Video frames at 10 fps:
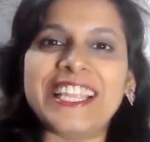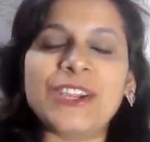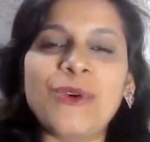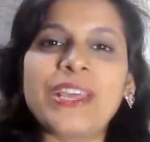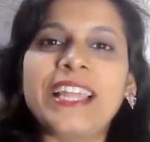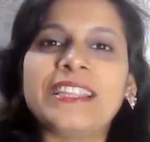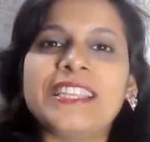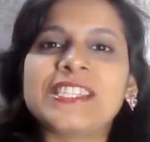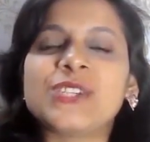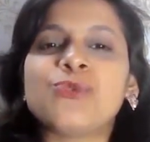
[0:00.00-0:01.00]
that, okay,
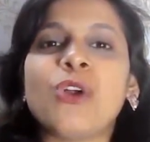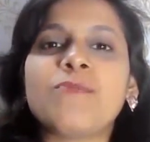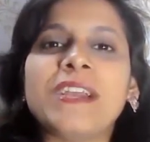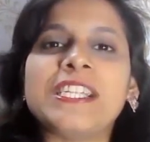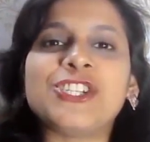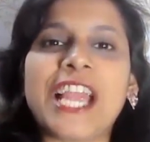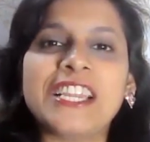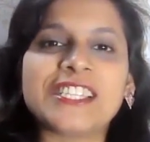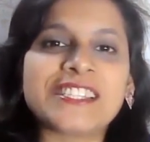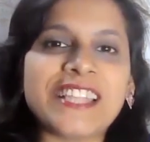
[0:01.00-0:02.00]
this is what my
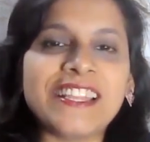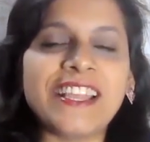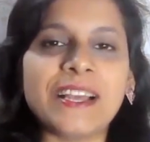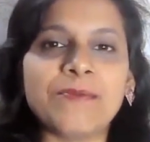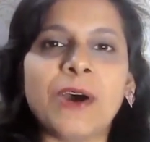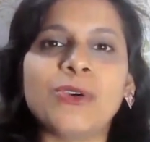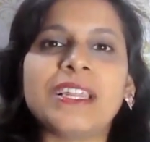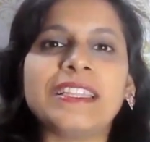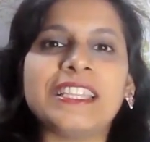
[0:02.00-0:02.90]
child is thinking about,